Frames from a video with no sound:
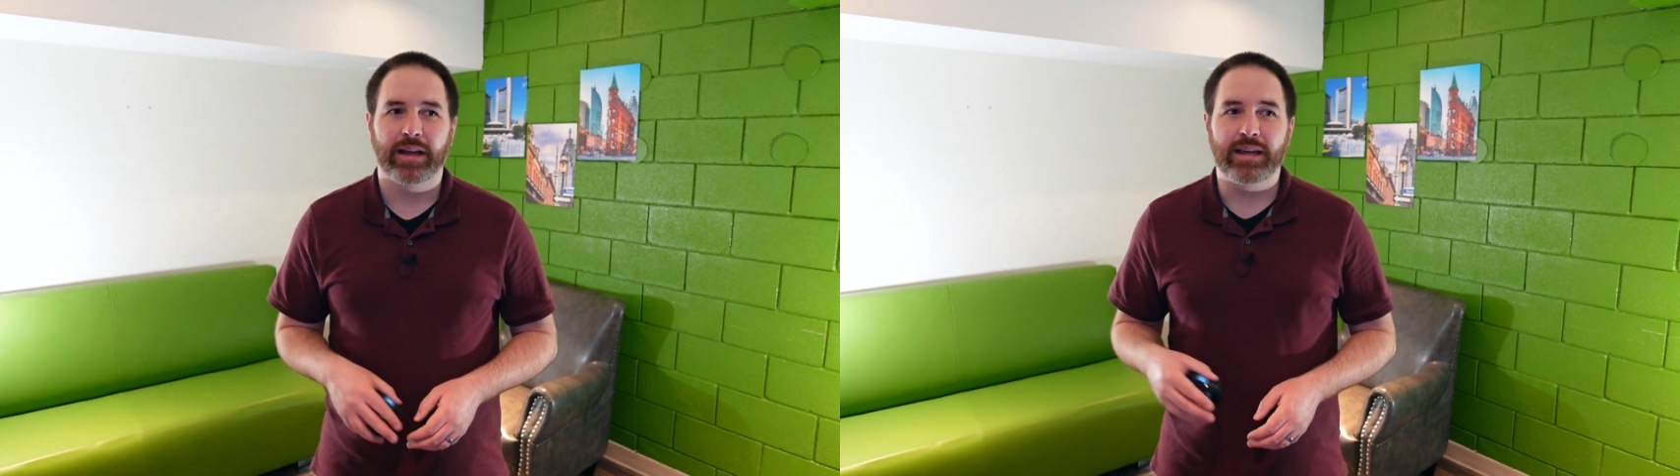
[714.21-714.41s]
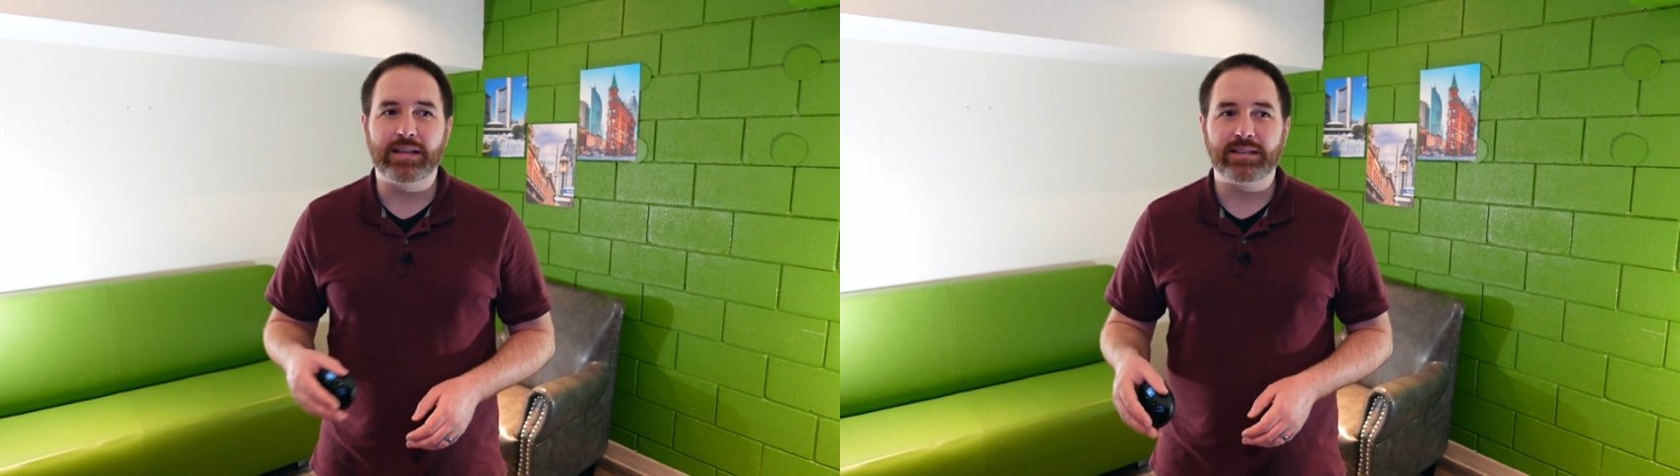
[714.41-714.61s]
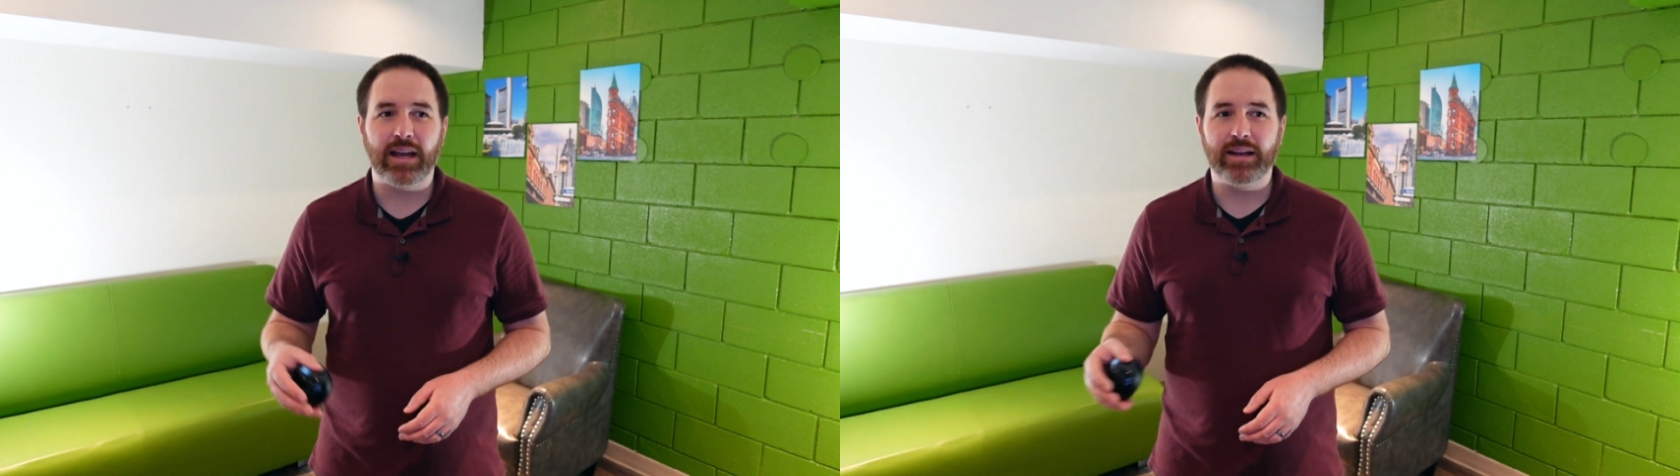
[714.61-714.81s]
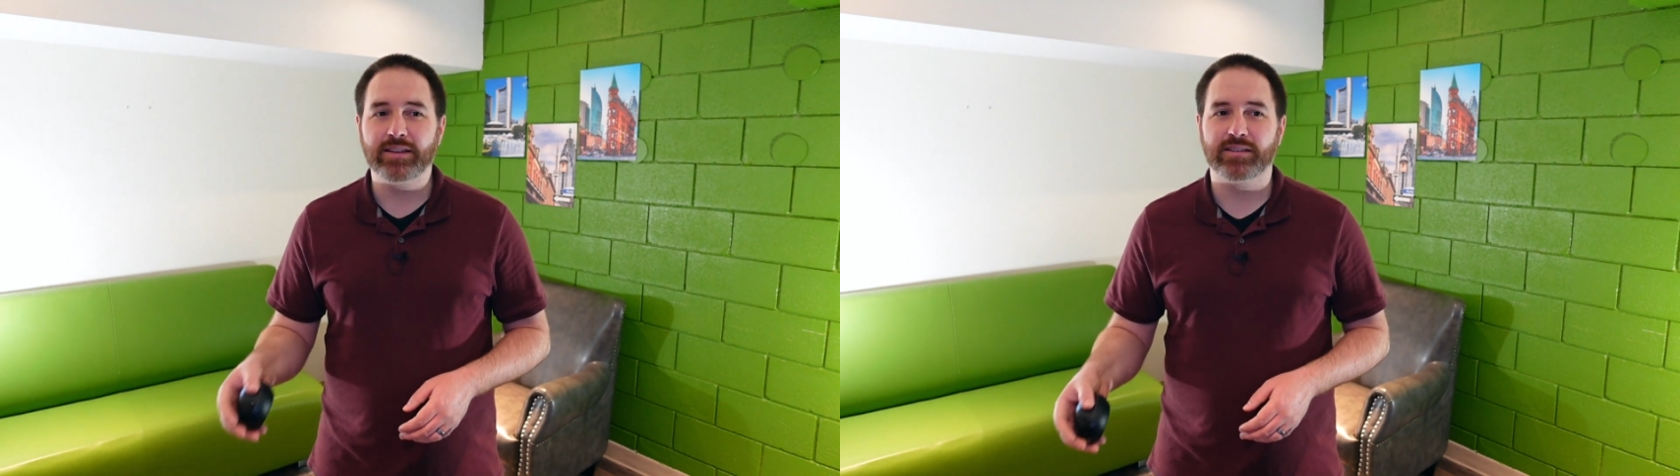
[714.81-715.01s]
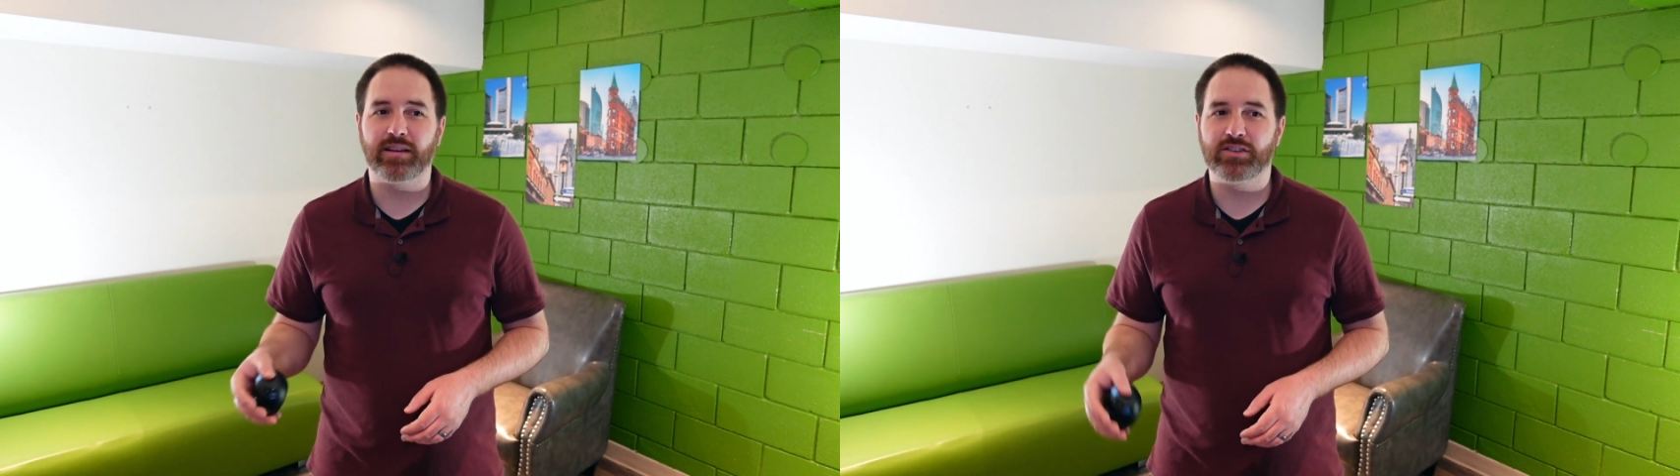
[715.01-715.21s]
He sent
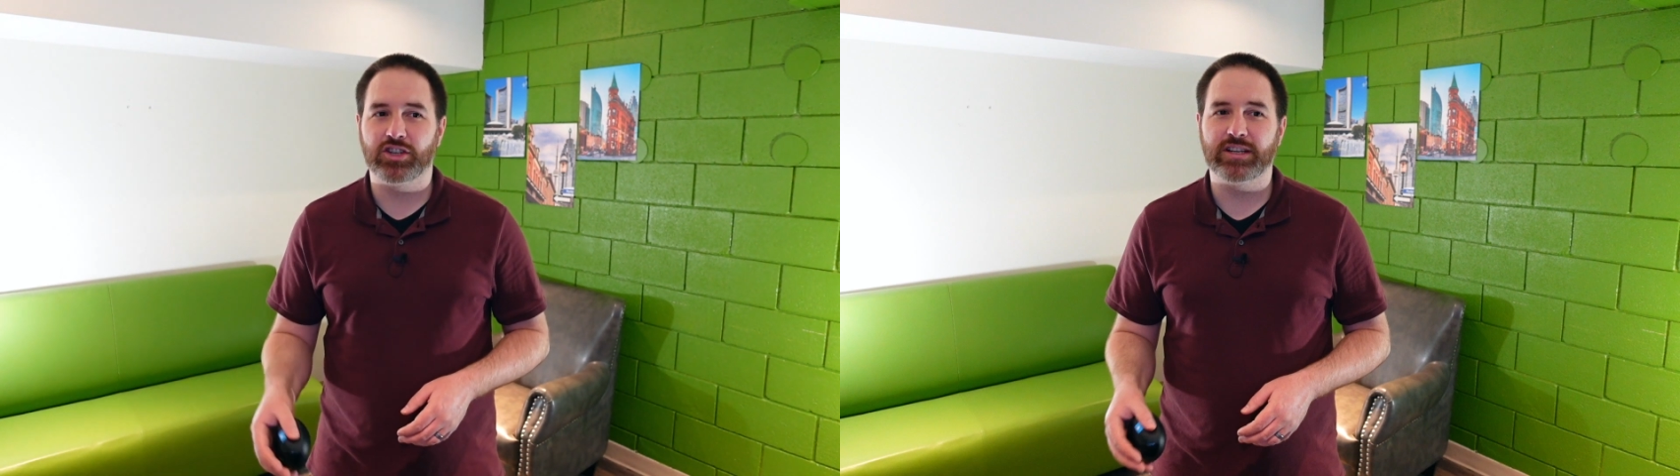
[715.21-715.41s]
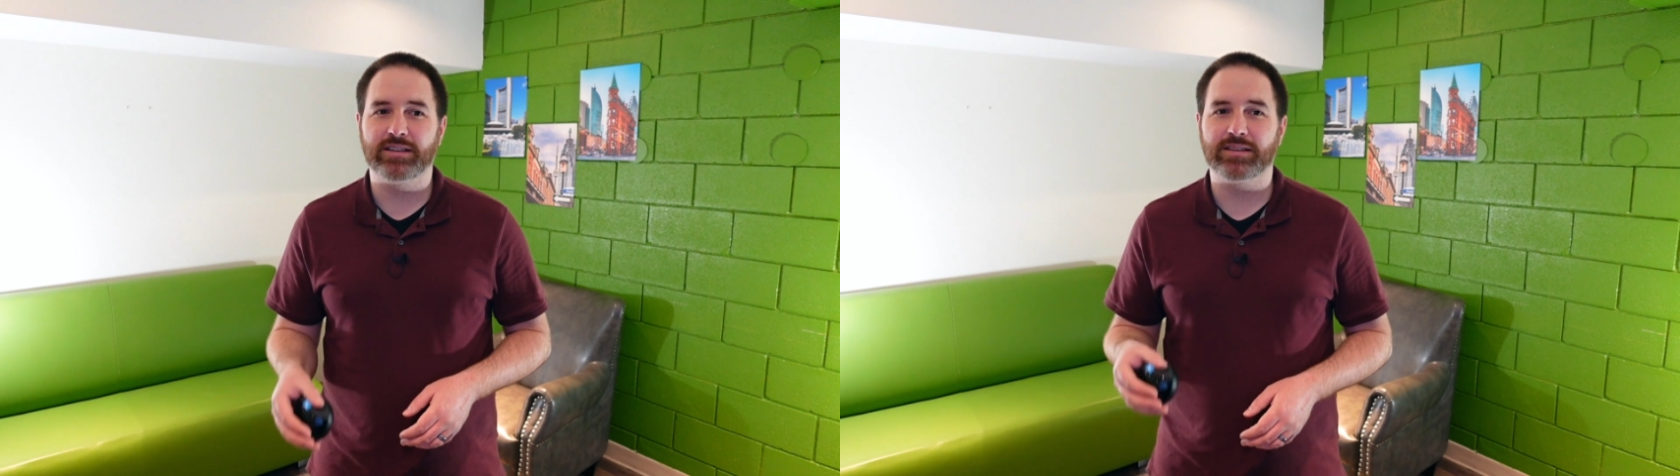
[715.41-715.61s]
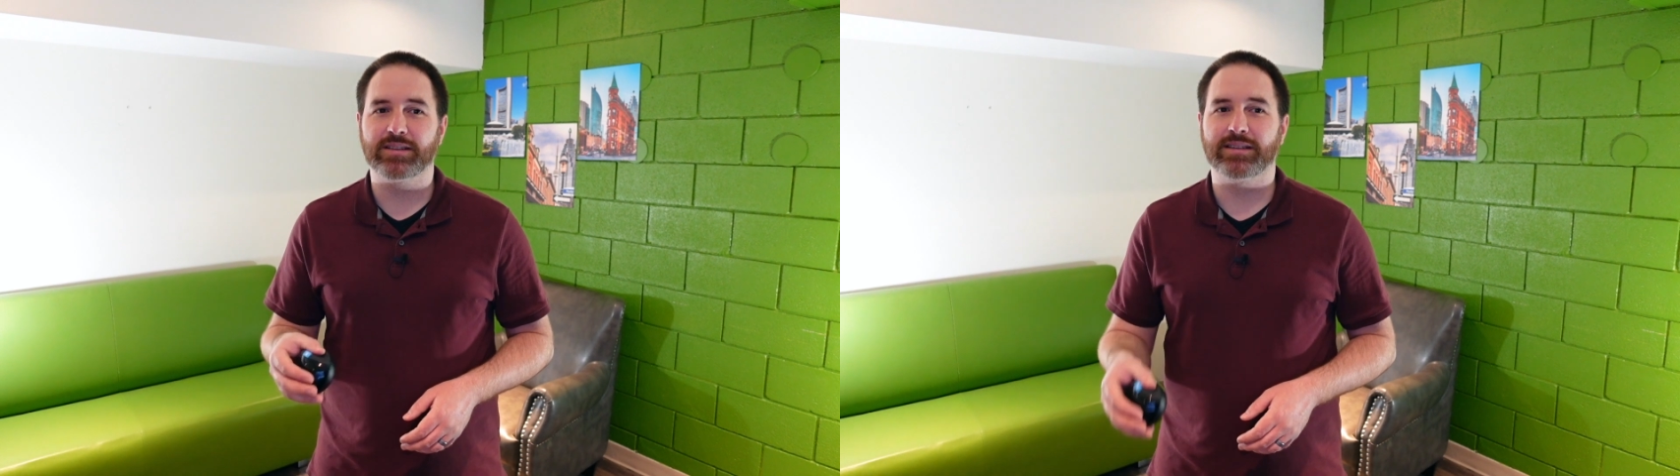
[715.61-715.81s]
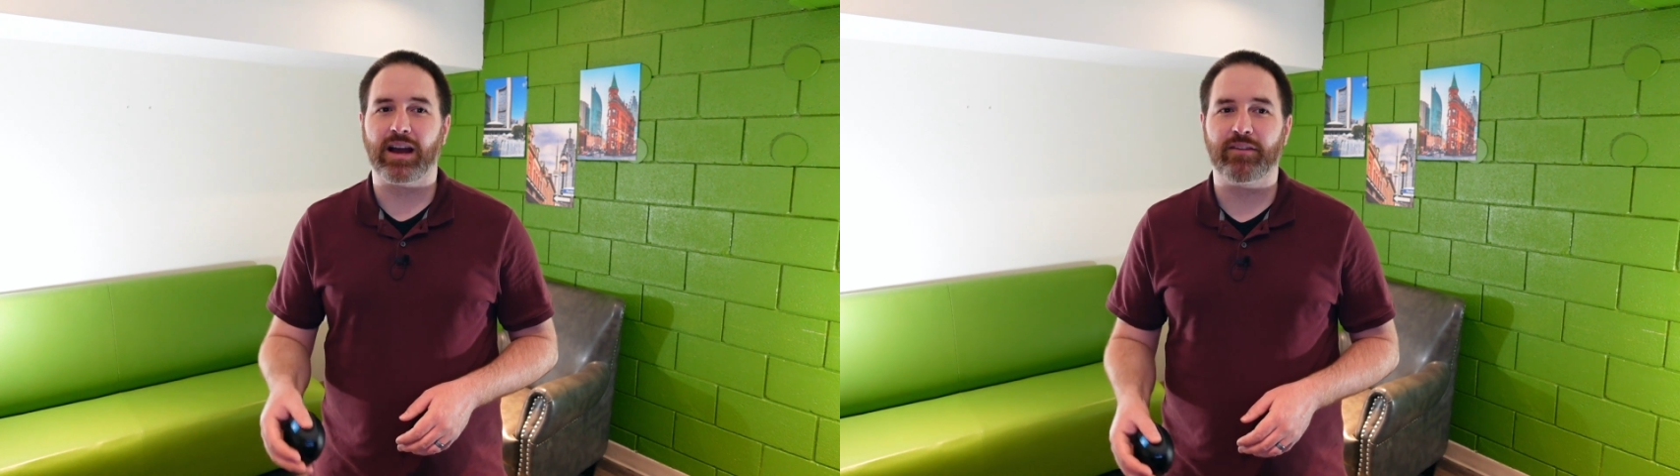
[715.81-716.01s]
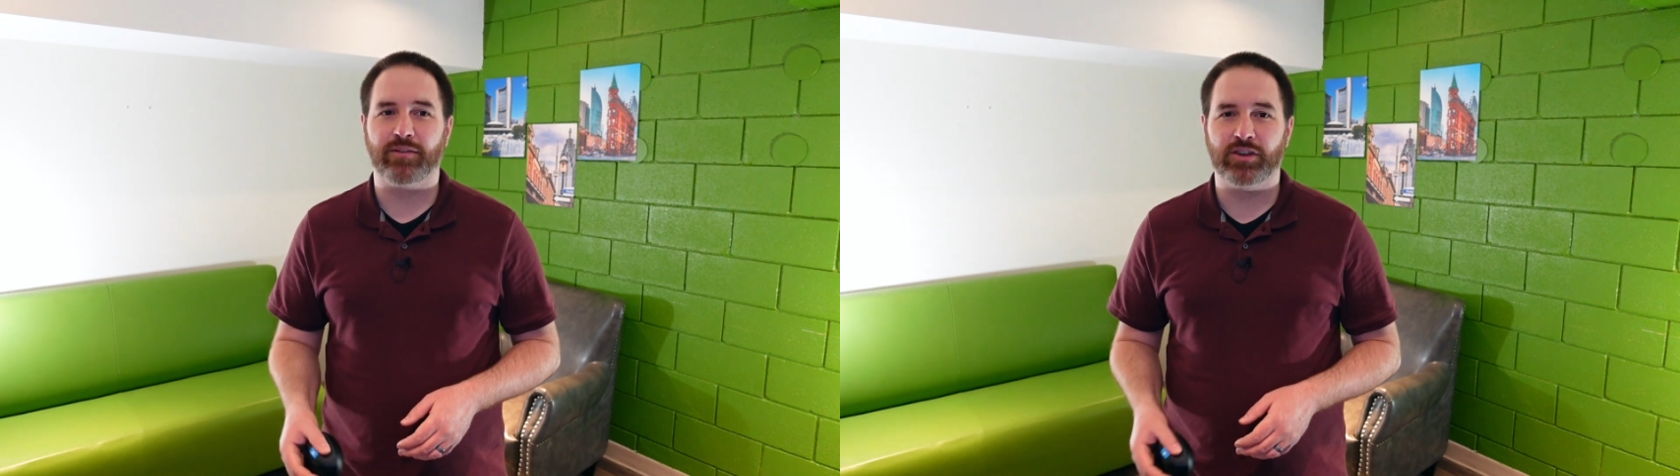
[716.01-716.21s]
his son Jesus to
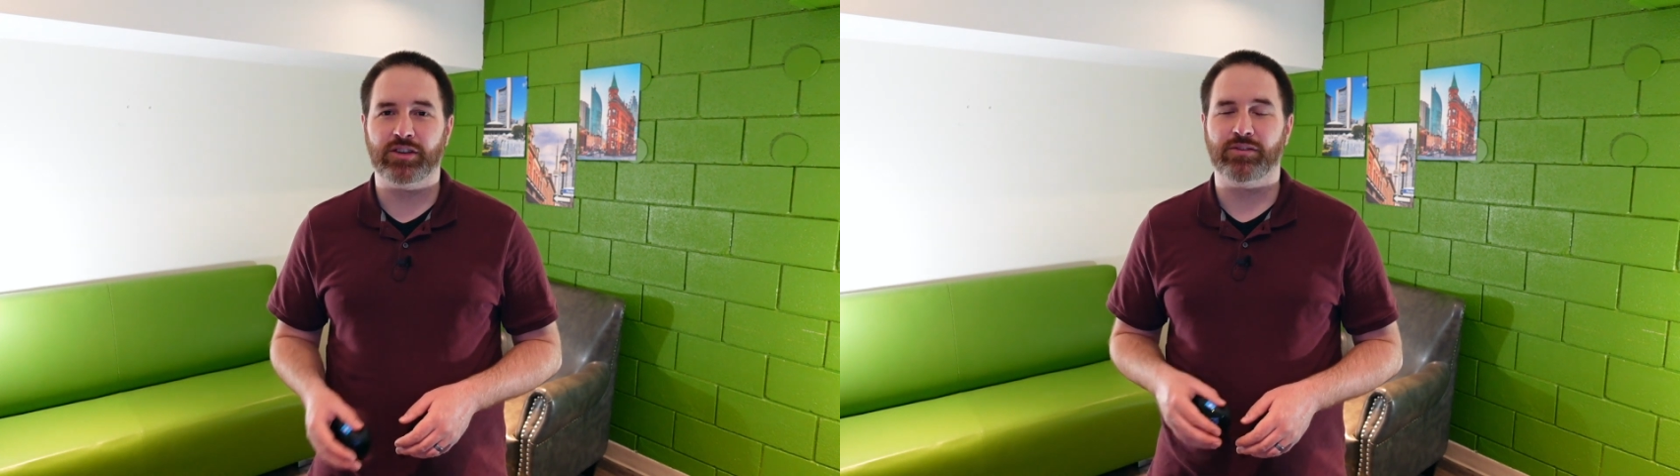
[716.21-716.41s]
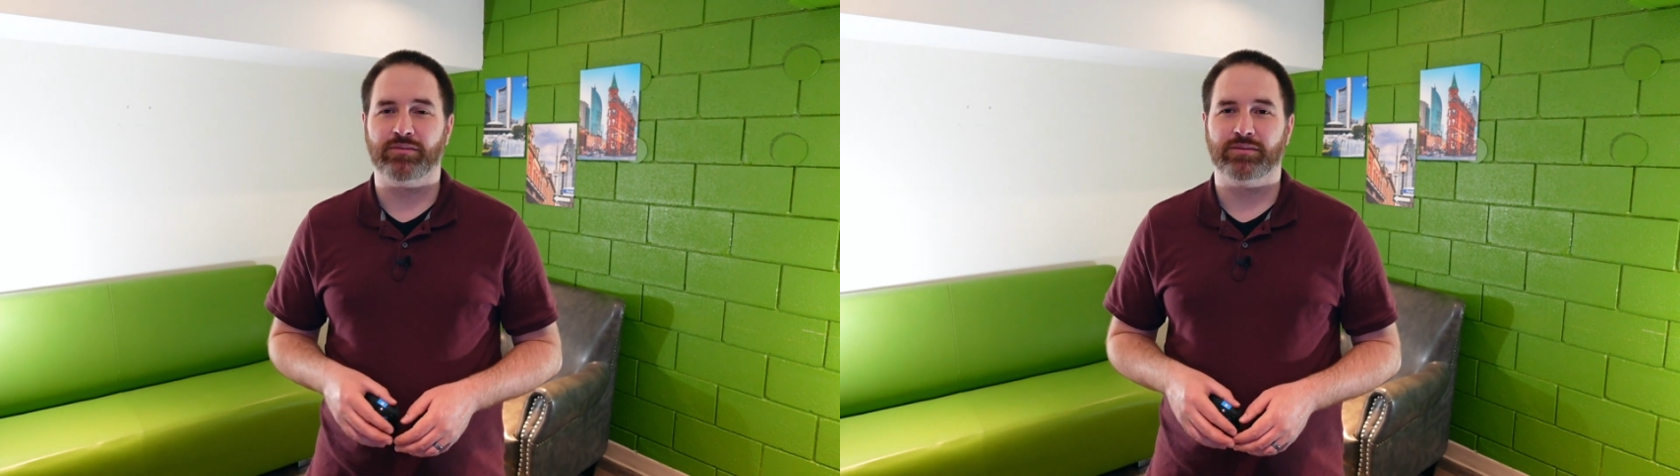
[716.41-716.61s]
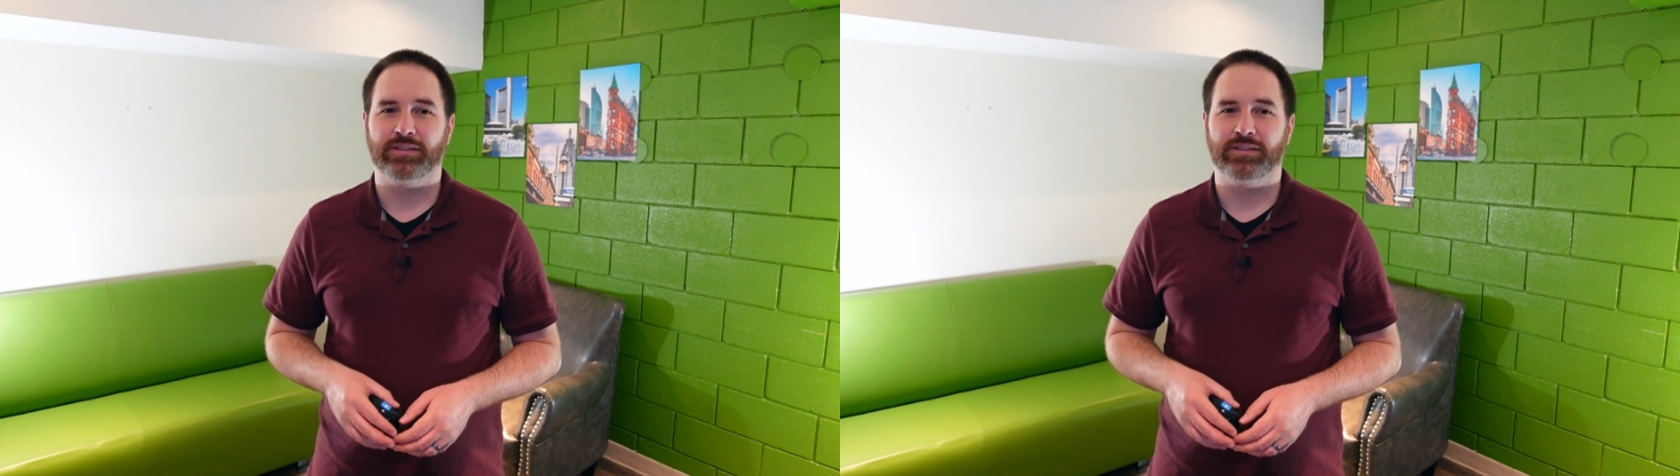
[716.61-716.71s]
die for you,